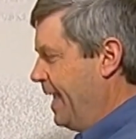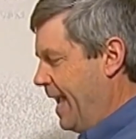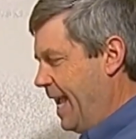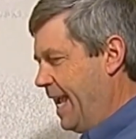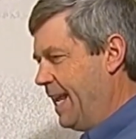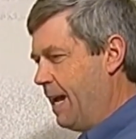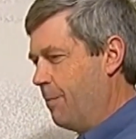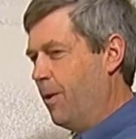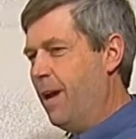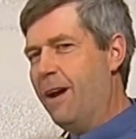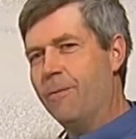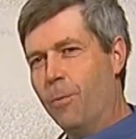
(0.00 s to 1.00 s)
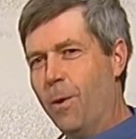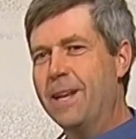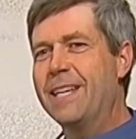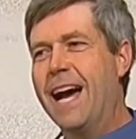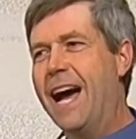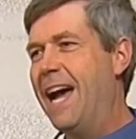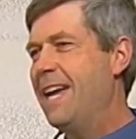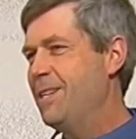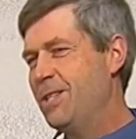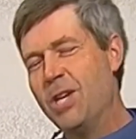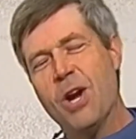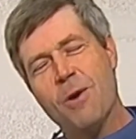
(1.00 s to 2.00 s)
And I'm going to have one guy,
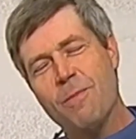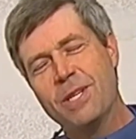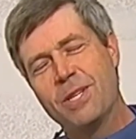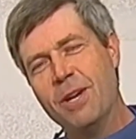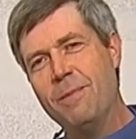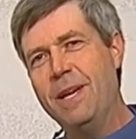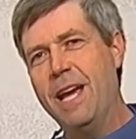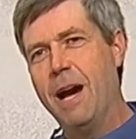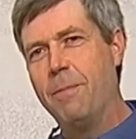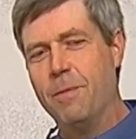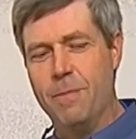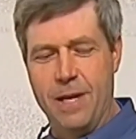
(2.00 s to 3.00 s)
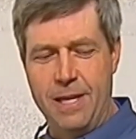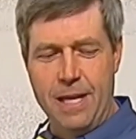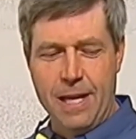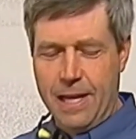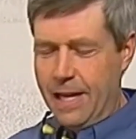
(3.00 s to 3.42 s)
Jeremy's going to be helping me.